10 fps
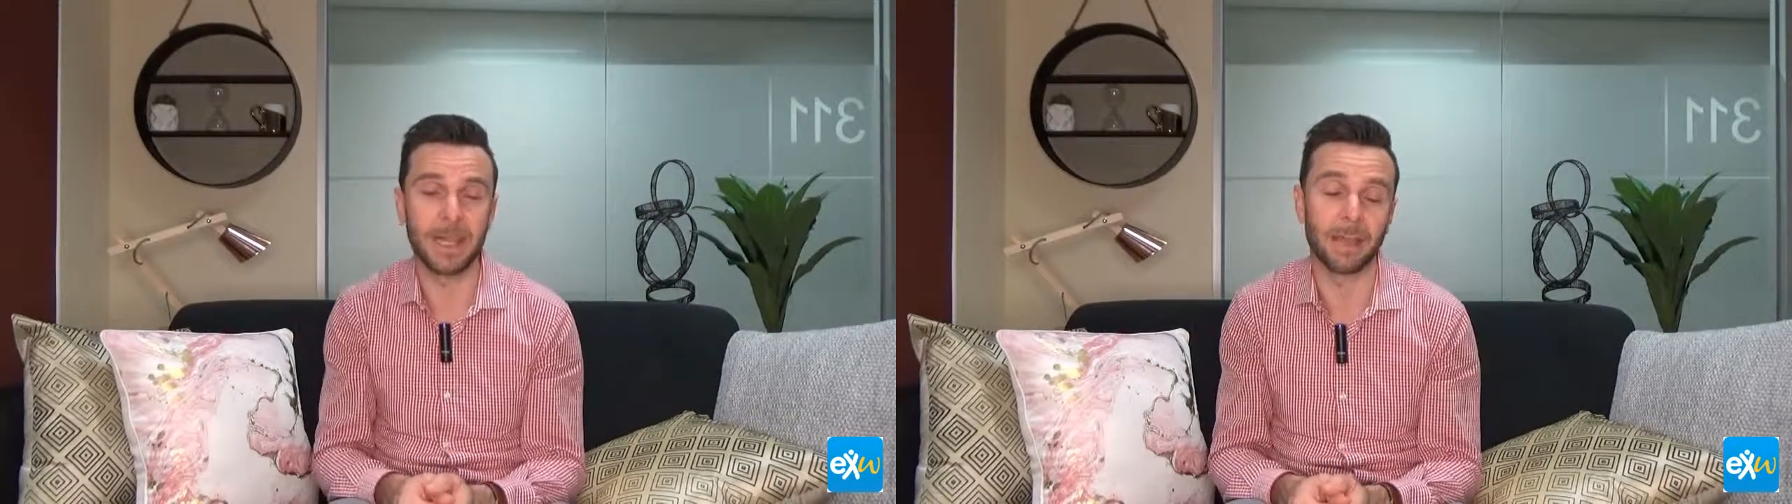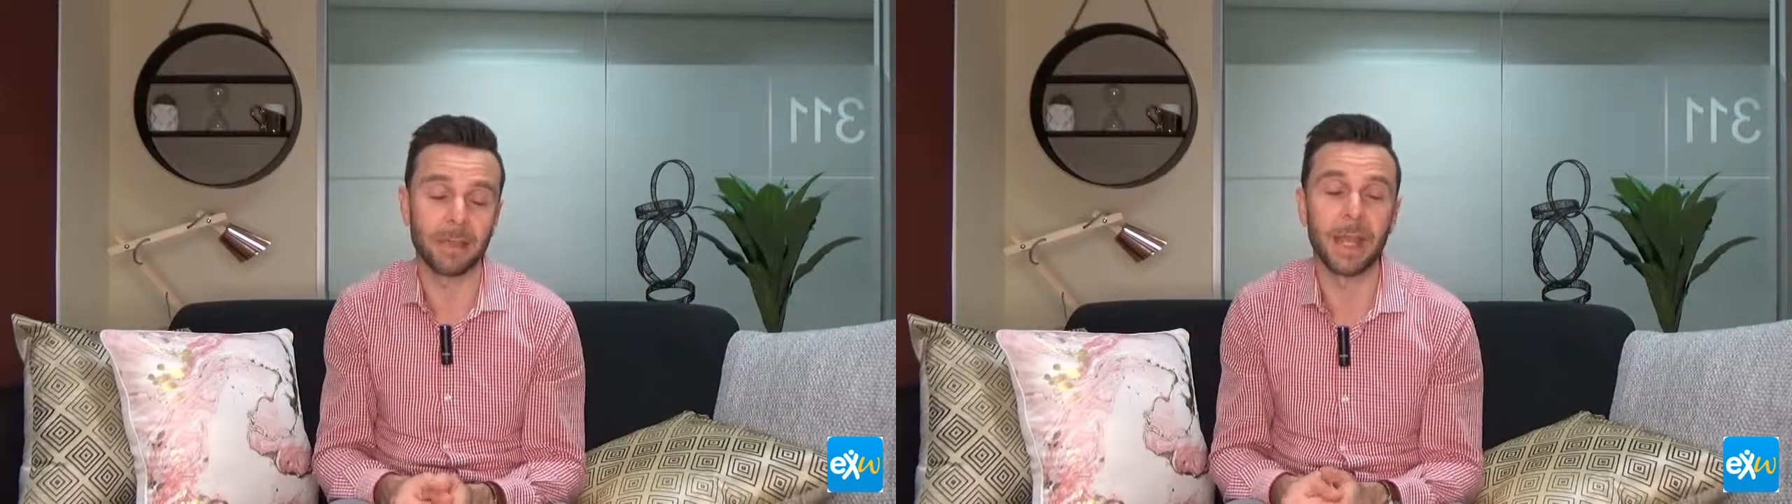
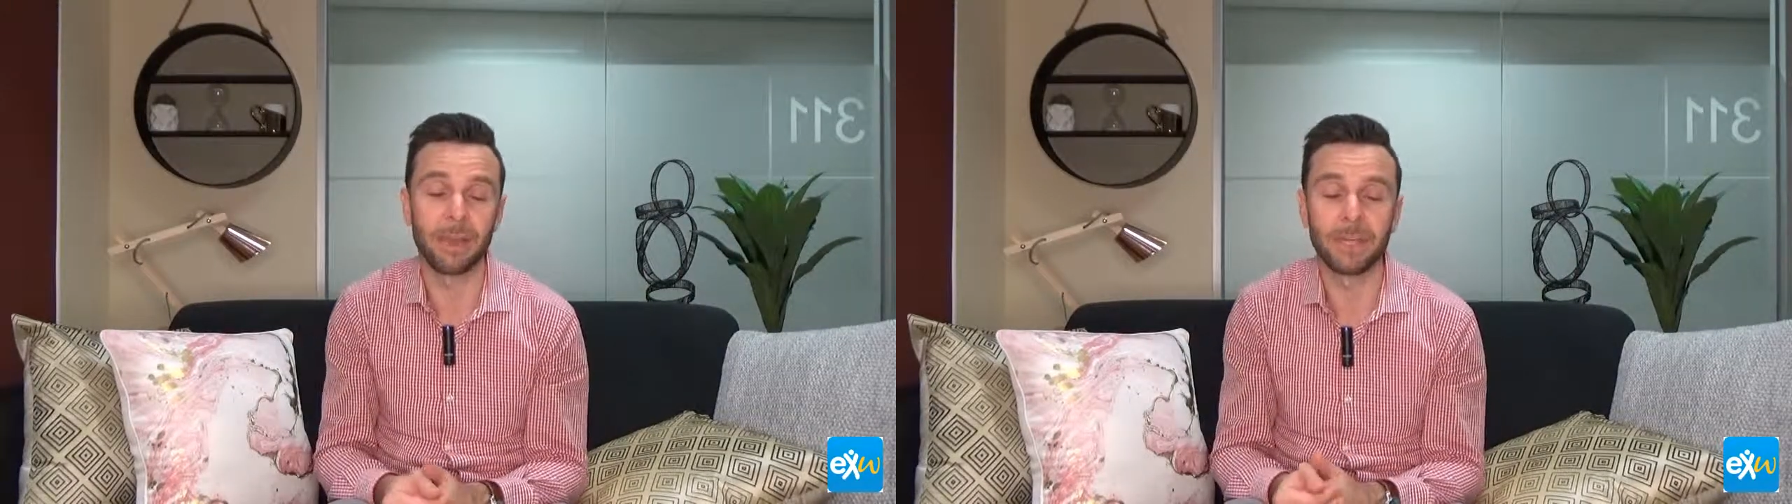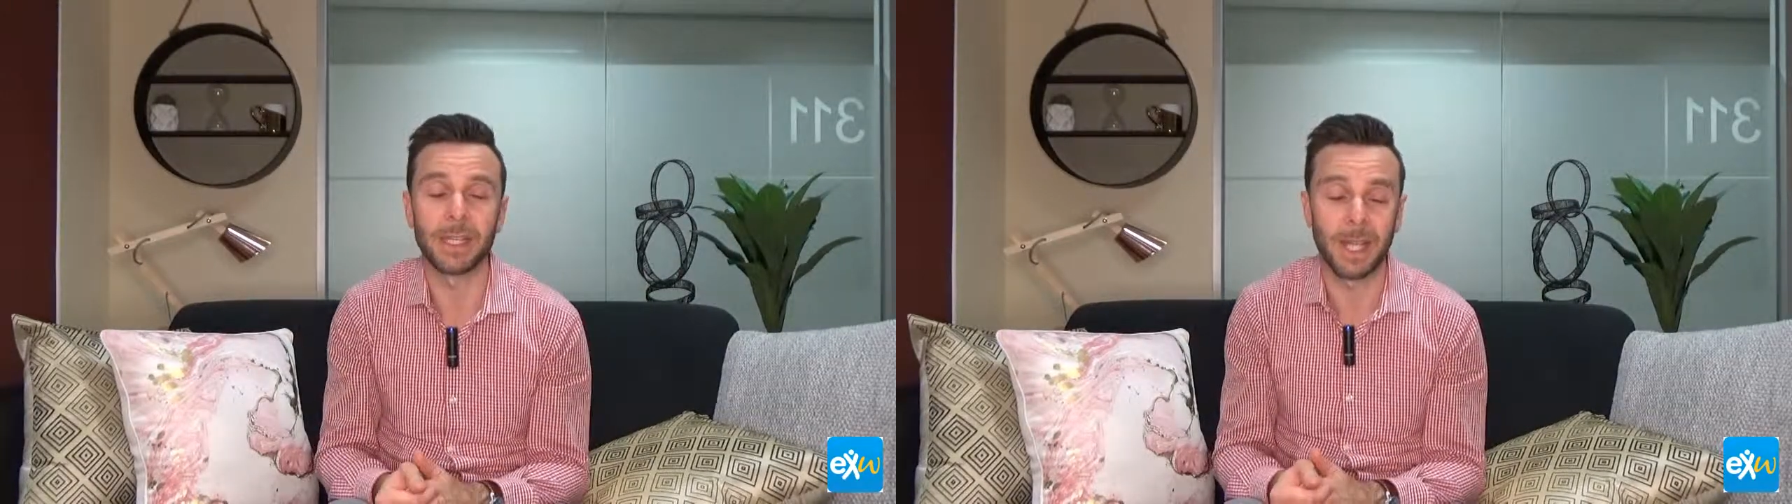can they
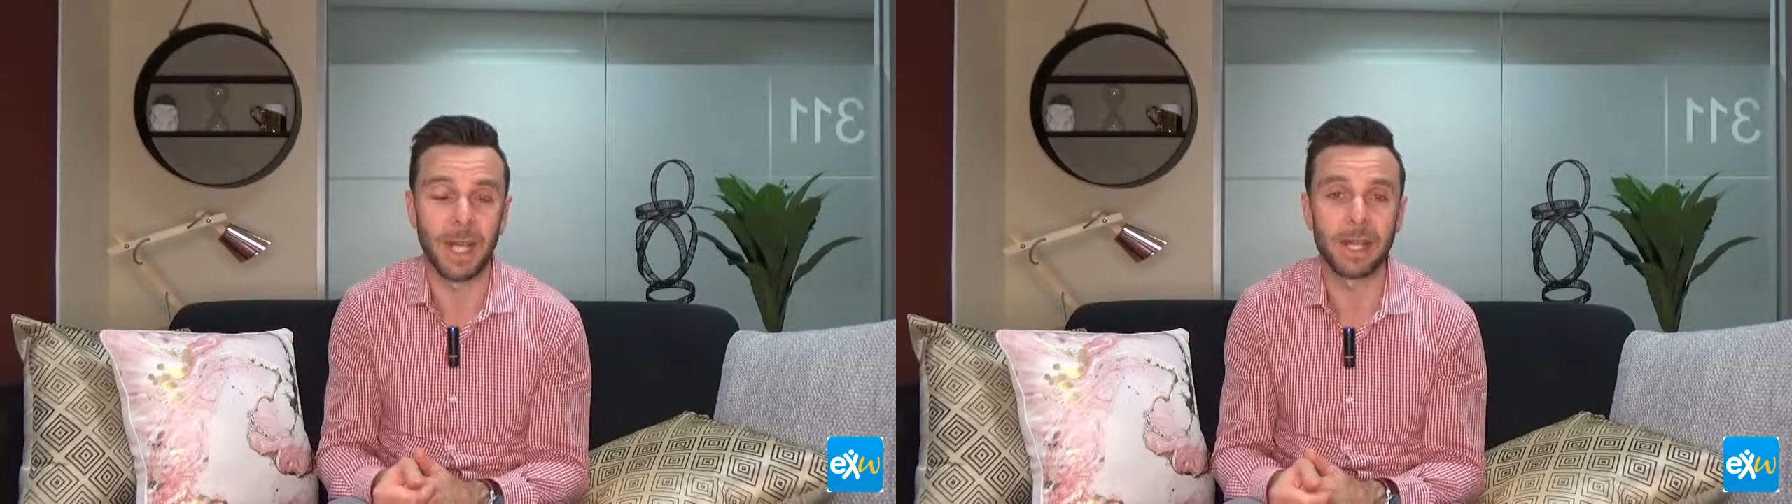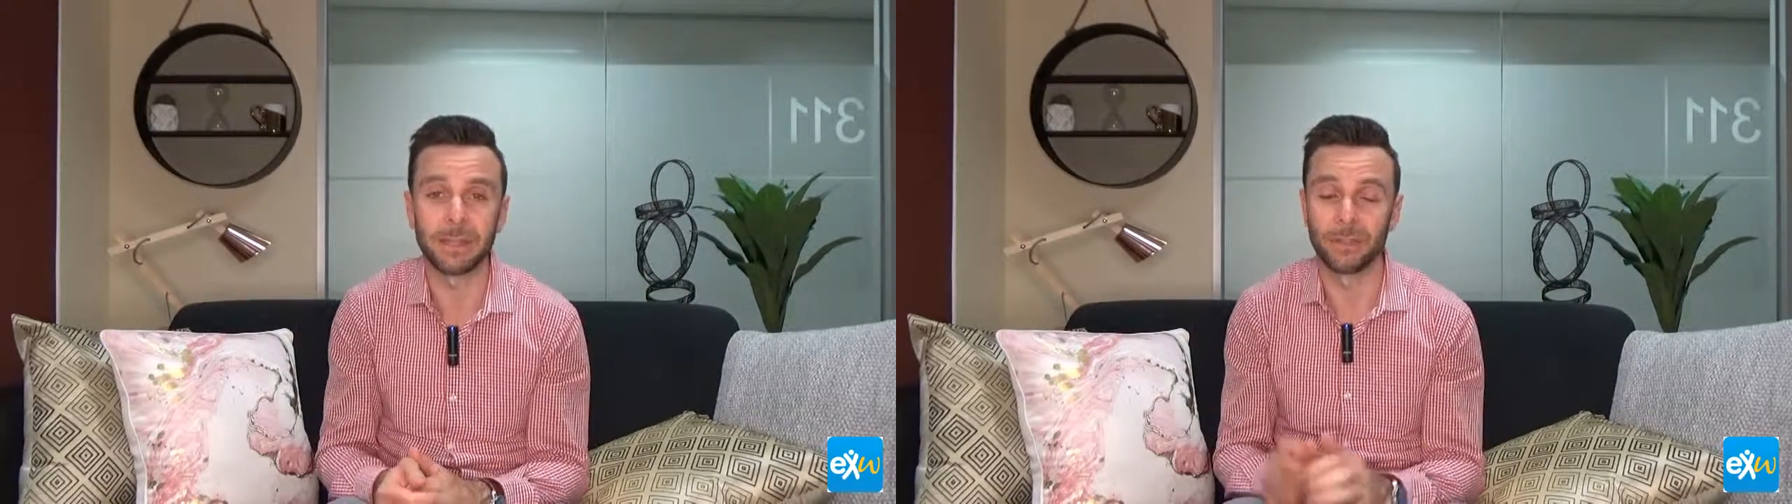have their
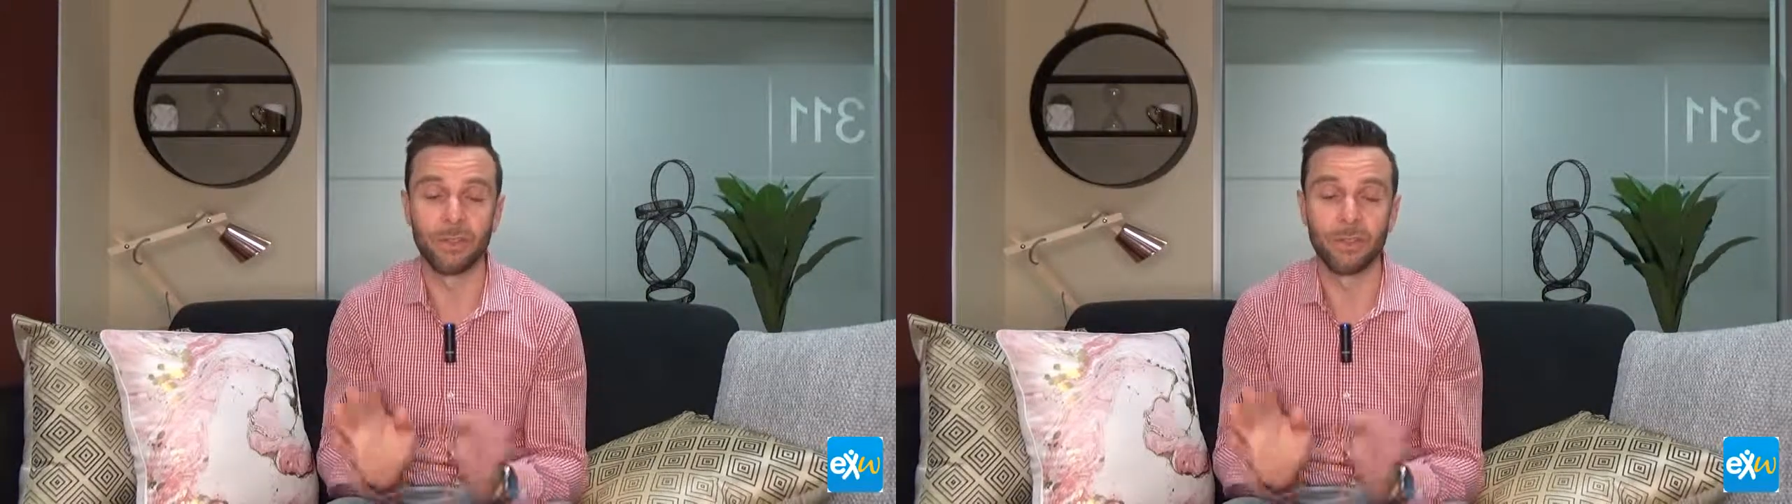card?